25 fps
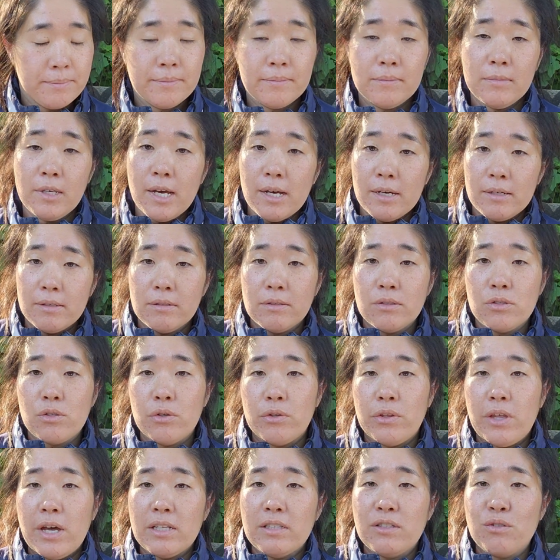Yeah, so
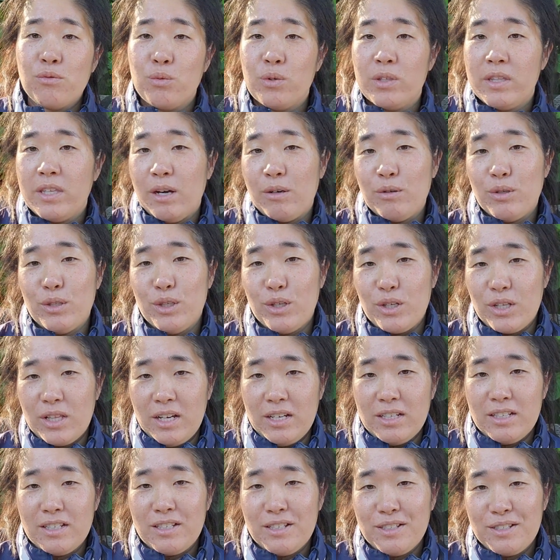that's what that would look
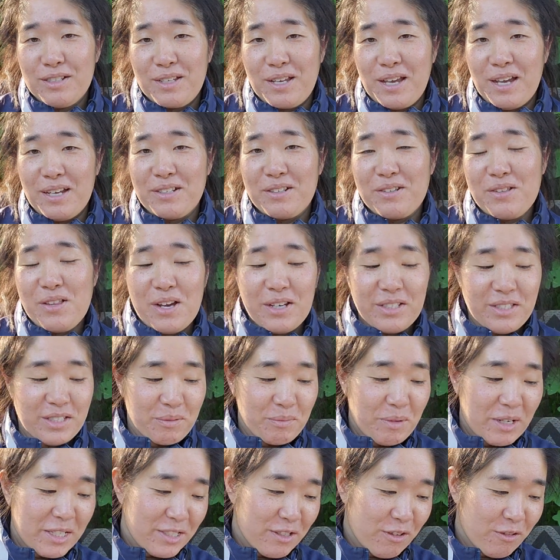like, analyzing
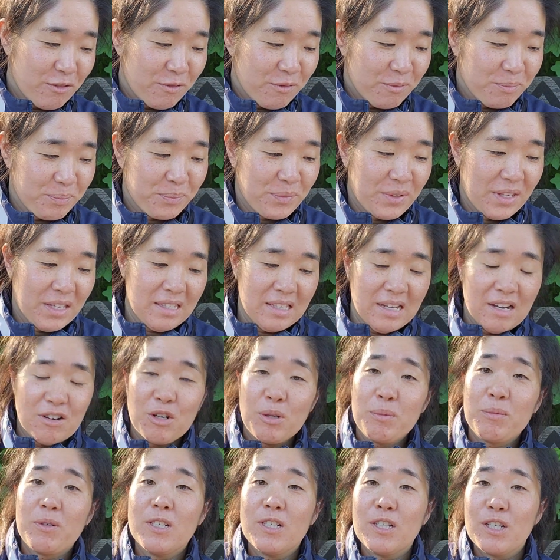myself. And now
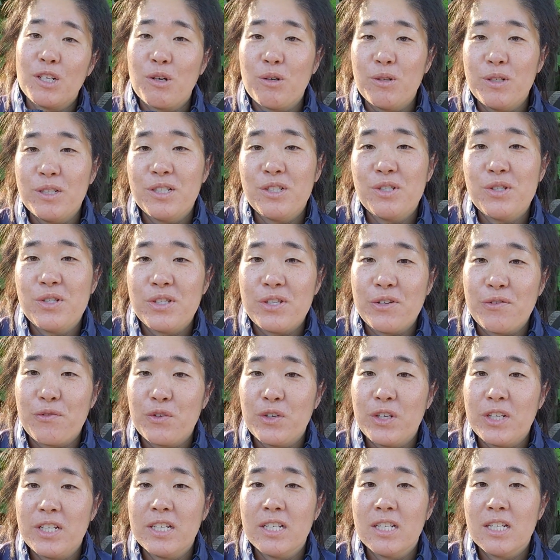I'm going to go into
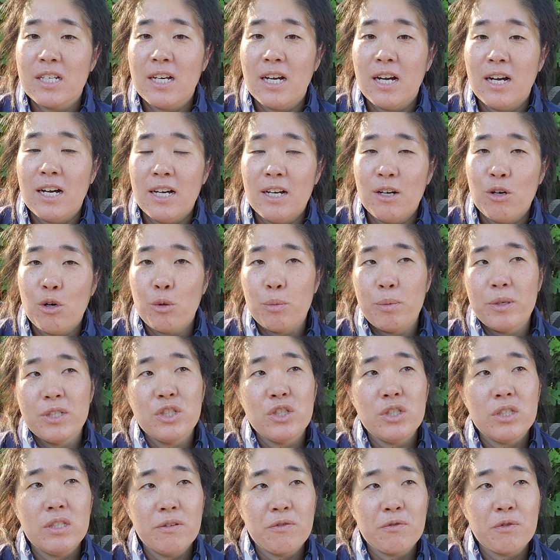a whole bunch
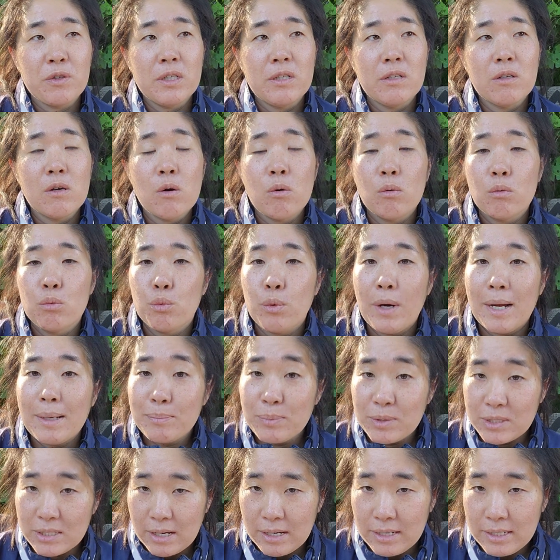of different
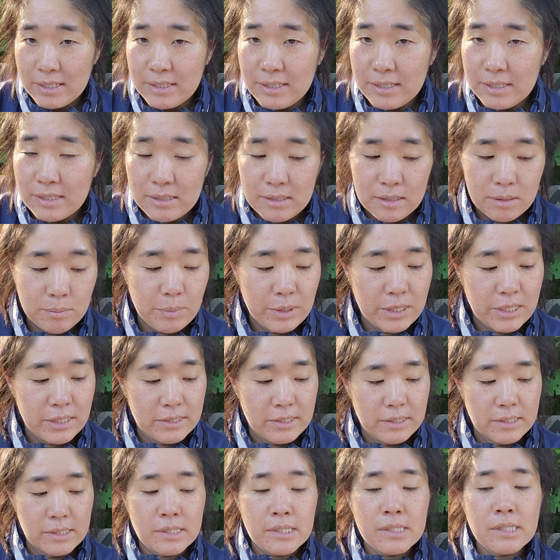websites,
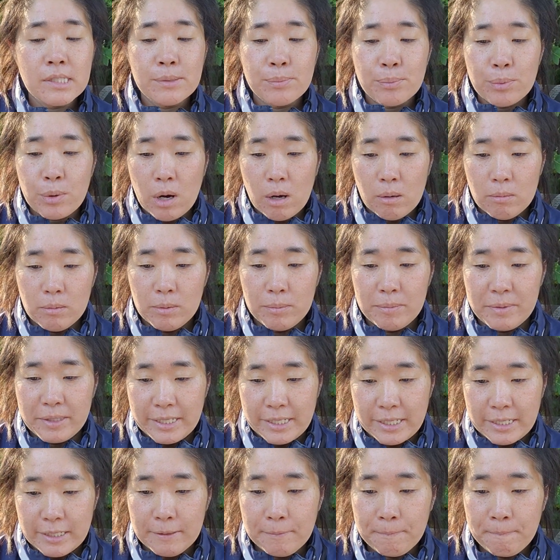because this is
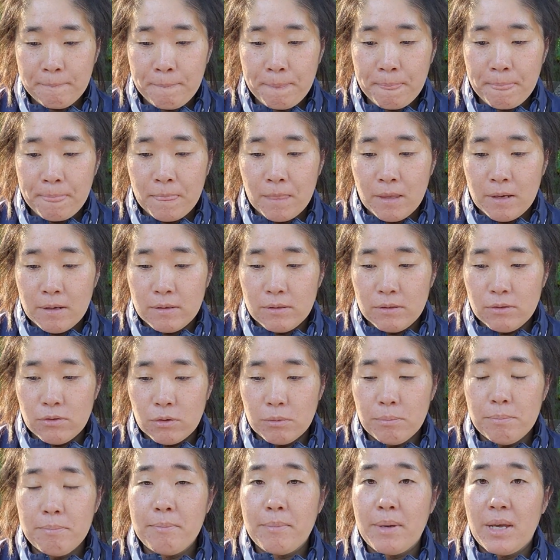probably your
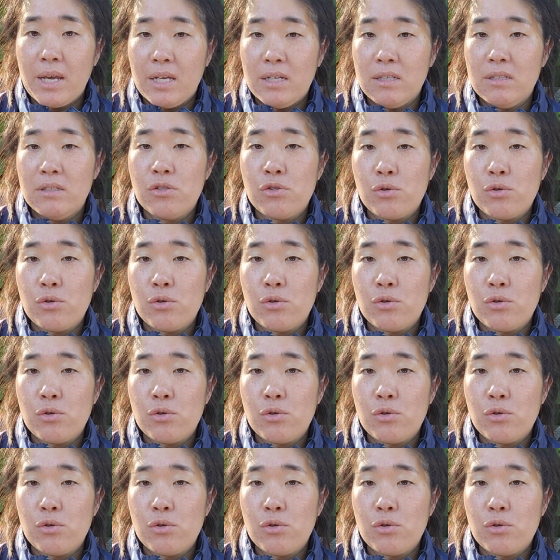main